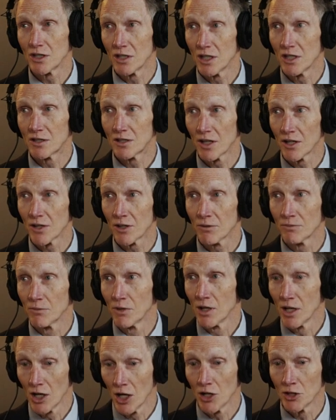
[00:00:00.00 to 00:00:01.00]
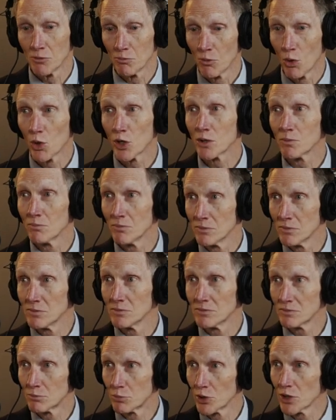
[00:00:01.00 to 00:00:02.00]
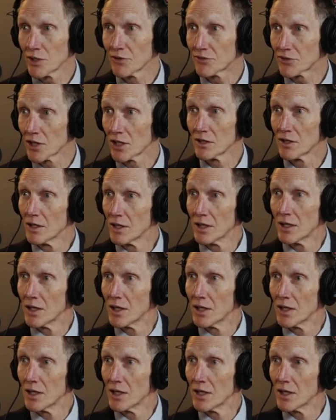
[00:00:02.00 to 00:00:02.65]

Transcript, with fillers: detail on the morning brief said,